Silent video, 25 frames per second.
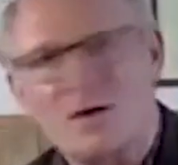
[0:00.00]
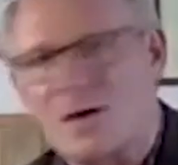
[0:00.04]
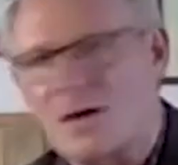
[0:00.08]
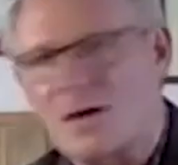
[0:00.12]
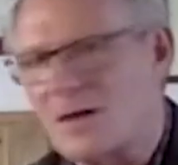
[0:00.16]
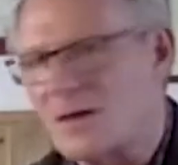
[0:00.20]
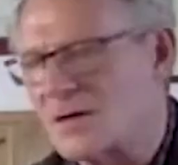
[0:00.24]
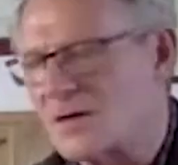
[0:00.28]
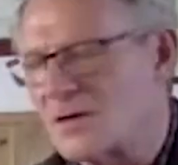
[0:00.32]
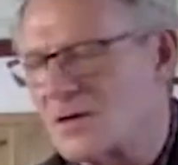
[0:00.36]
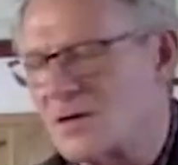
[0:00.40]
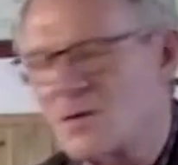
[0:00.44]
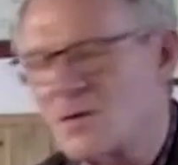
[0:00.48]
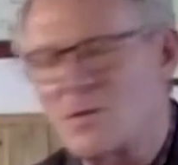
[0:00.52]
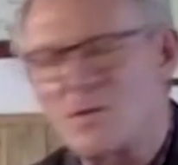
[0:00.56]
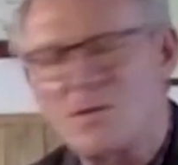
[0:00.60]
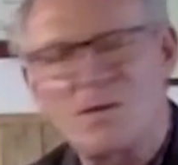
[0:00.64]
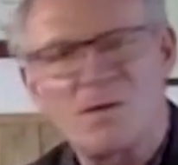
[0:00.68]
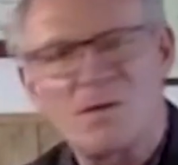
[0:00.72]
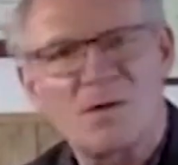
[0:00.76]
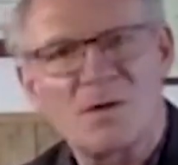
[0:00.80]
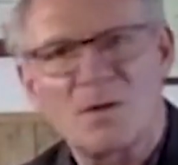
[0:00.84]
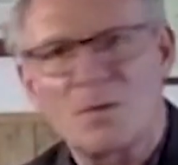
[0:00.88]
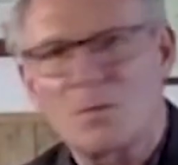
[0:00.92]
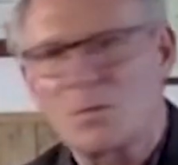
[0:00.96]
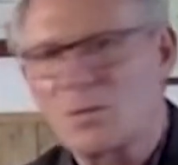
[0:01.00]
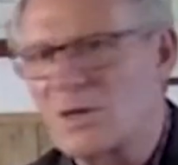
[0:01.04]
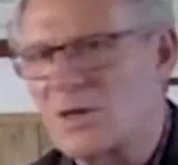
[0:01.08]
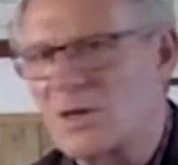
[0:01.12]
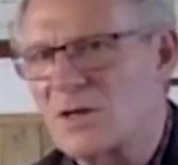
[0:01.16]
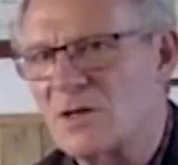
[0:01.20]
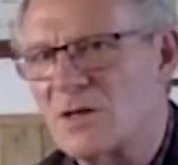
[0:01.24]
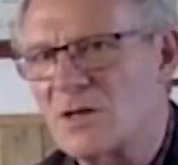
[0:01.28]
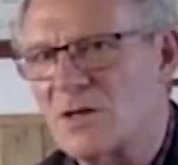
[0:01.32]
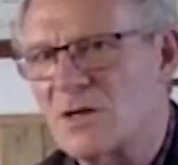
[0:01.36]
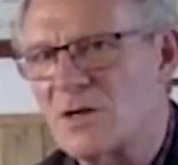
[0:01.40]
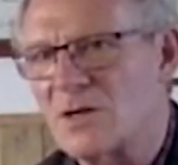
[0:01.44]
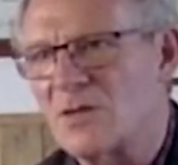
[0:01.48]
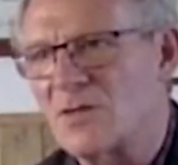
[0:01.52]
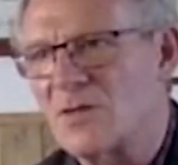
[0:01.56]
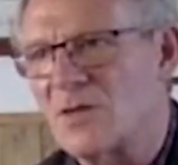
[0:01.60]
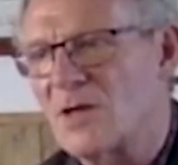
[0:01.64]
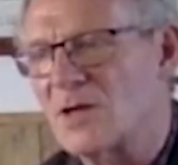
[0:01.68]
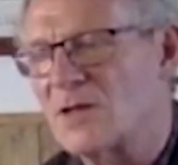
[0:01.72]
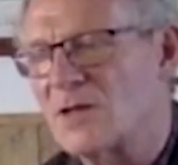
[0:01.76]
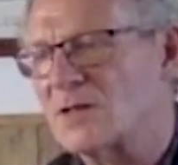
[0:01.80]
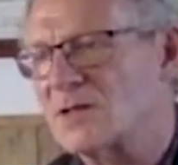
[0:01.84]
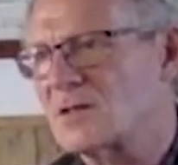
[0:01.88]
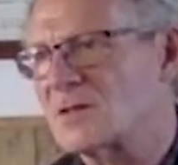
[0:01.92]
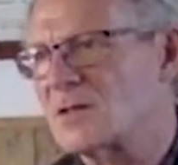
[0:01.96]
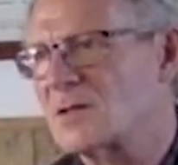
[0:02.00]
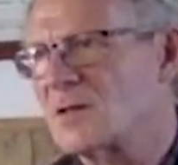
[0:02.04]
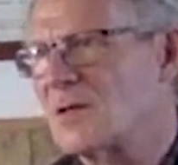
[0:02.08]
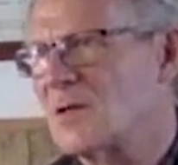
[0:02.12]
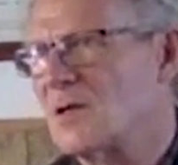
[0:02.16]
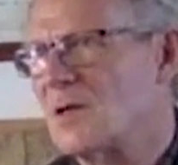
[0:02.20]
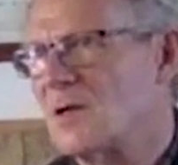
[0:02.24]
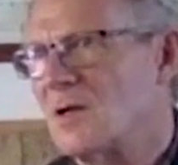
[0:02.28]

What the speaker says: agree with you completely, and that's,